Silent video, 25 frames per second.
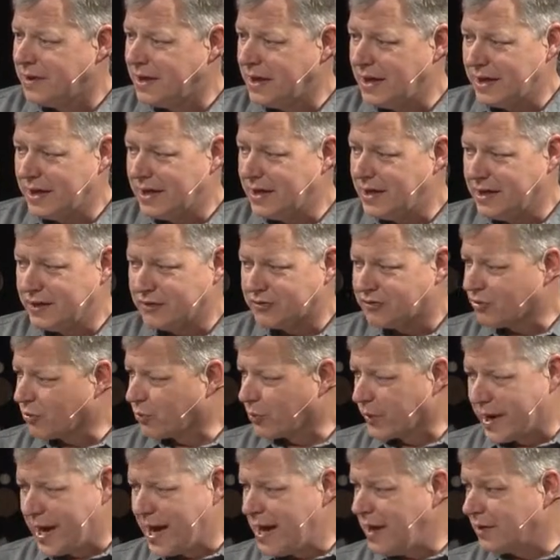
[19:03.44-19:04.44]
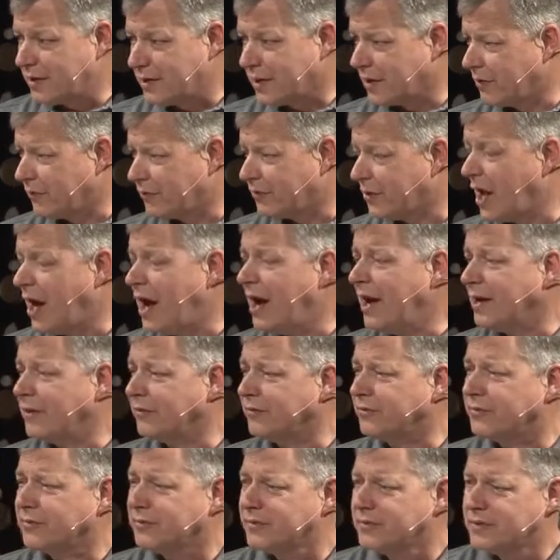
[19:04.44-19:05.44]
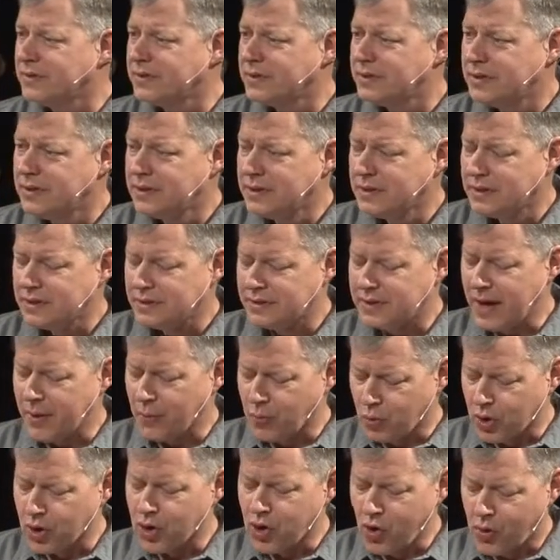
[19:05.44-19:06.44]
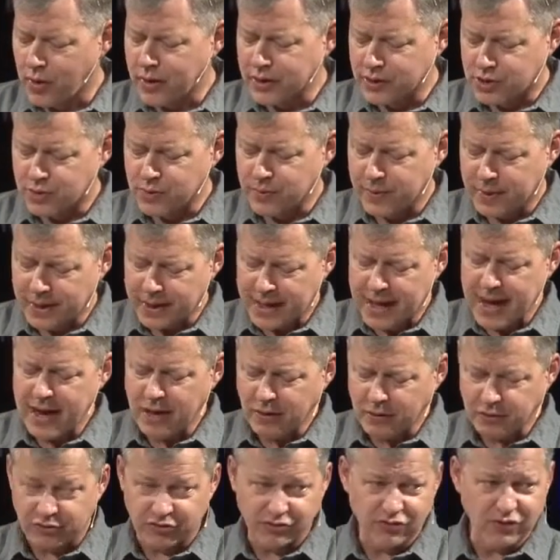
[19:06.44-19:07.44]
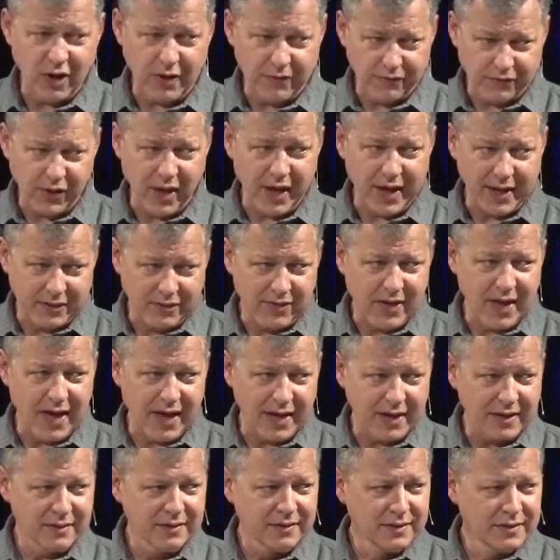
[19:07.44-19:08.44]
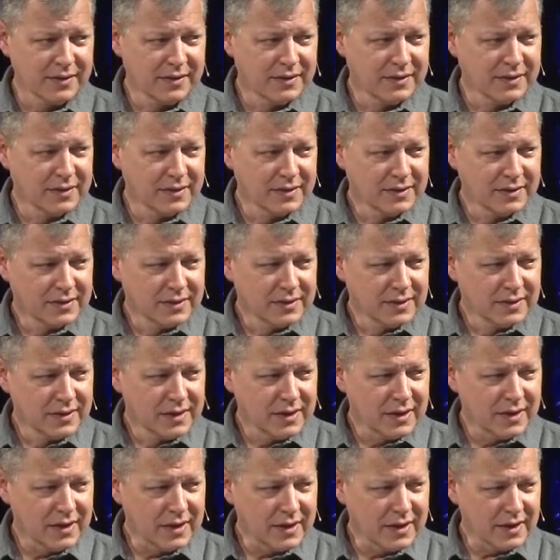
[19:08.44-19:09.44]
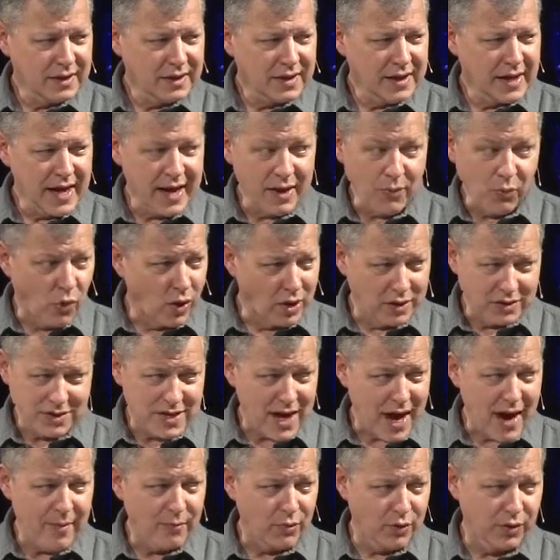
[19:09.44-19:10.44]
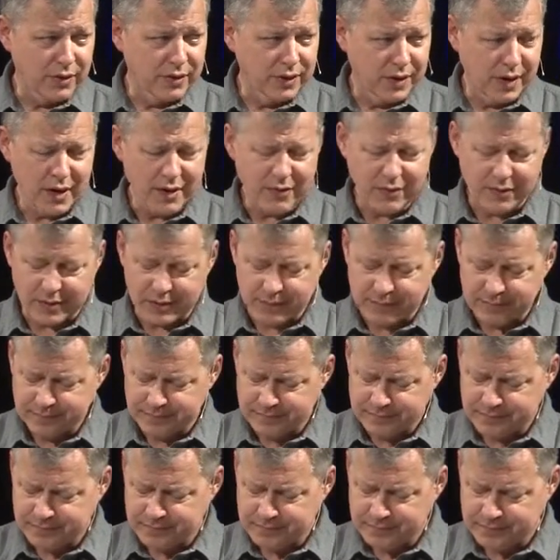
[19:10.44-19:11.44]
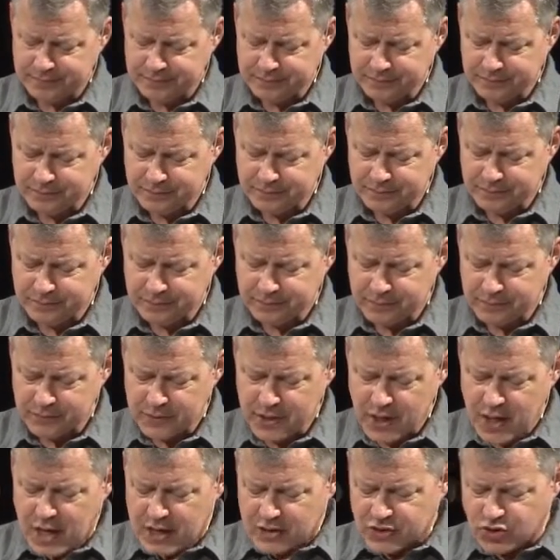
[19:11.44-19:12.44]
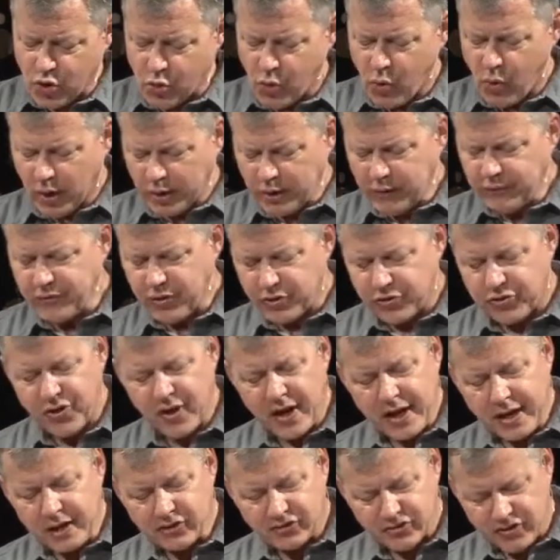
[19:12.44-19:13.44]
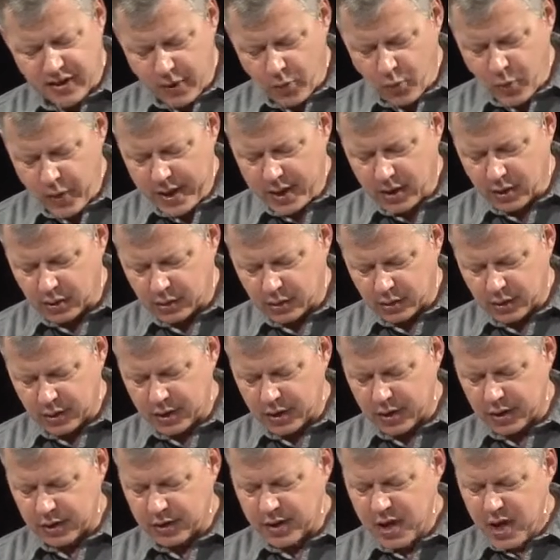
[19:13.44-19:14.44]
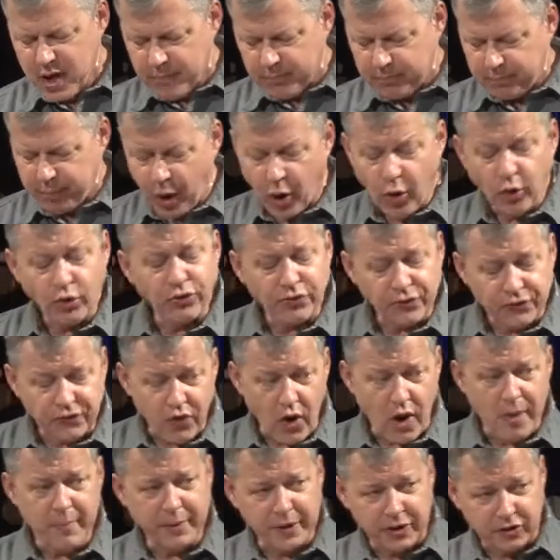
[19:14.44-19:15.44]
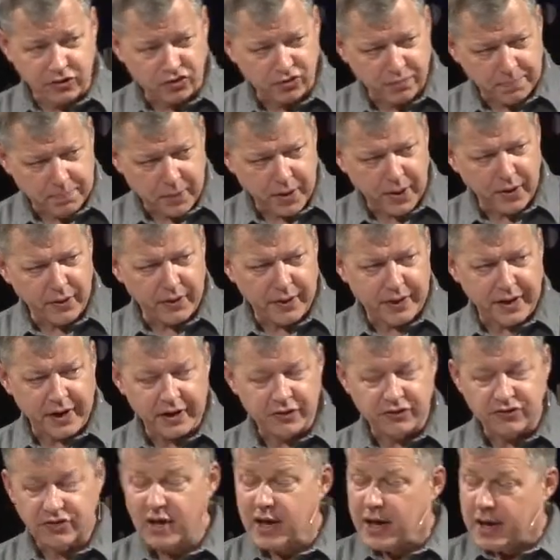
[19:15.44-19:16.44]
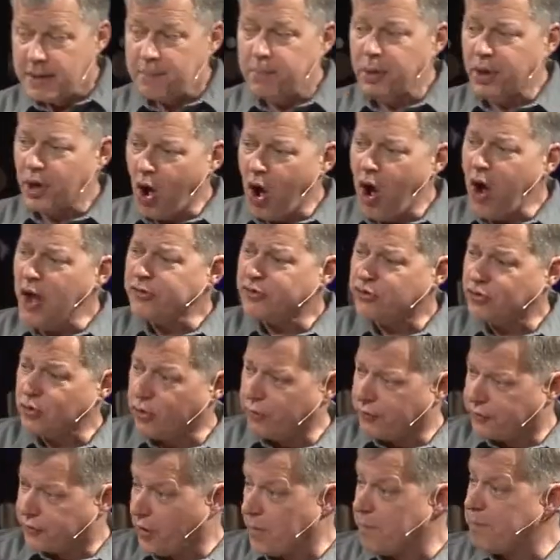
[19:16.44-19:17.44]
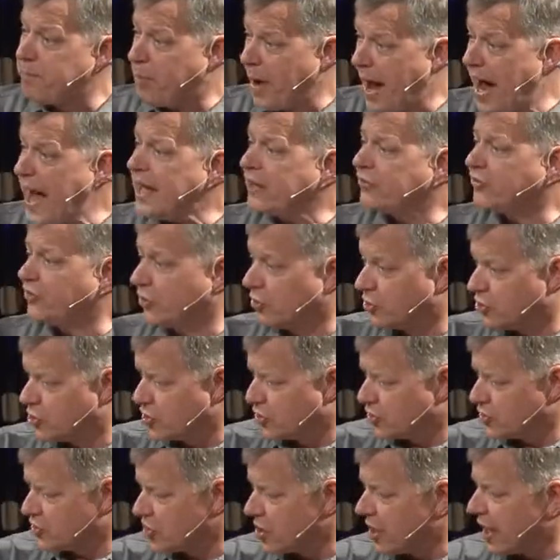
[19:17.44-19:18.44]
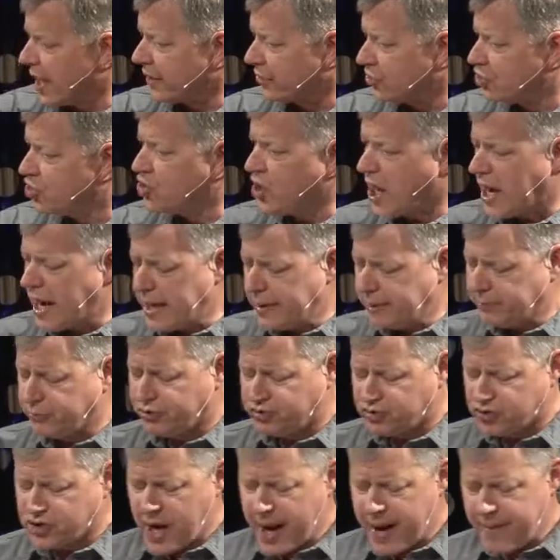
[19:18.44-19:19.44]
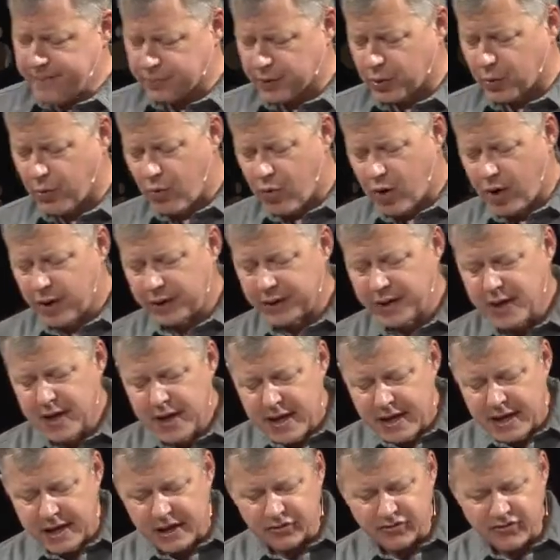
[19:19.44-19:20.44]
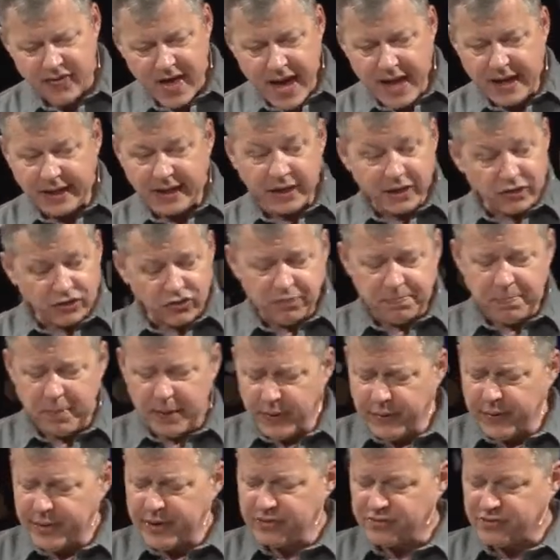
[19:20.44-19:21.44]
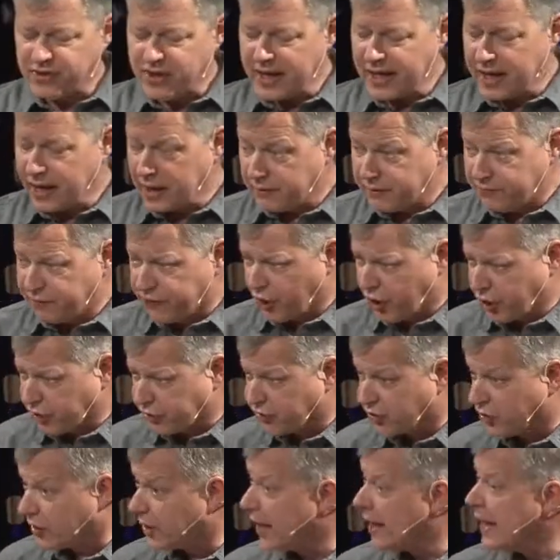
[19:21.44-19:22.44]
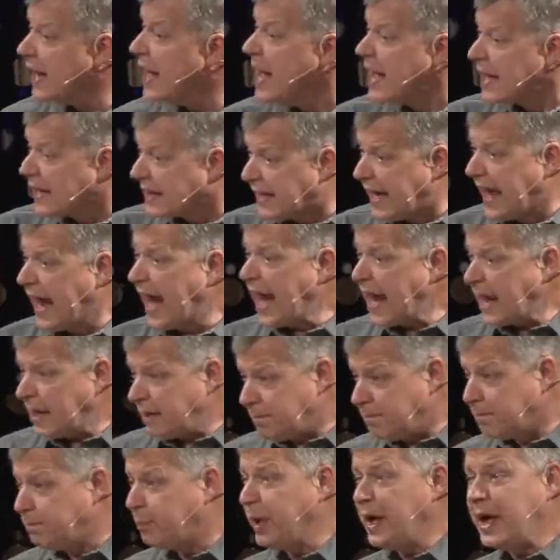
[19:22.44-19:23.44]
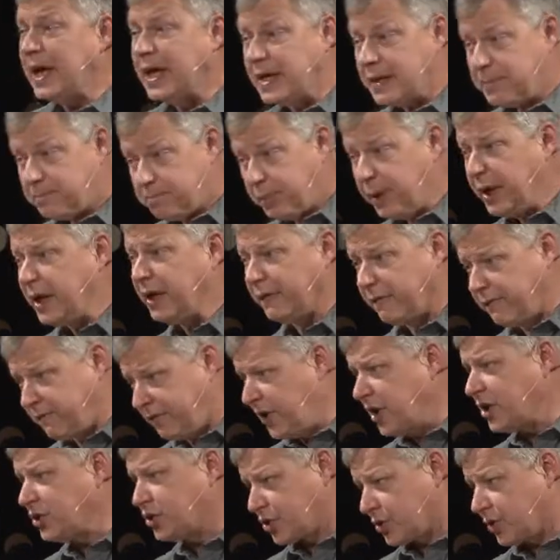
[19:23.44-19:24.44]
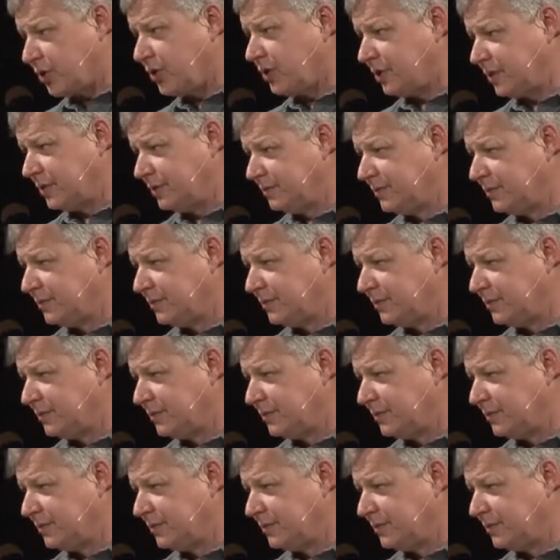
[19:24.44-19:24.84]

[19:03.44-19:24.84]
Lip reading: It's a reality of life that we're going to encounter stuff like that at one time or another. So one of the things that we can learn, both from experience, but also from passages like James chapter 1, is that experiencing adversity can be beneficial.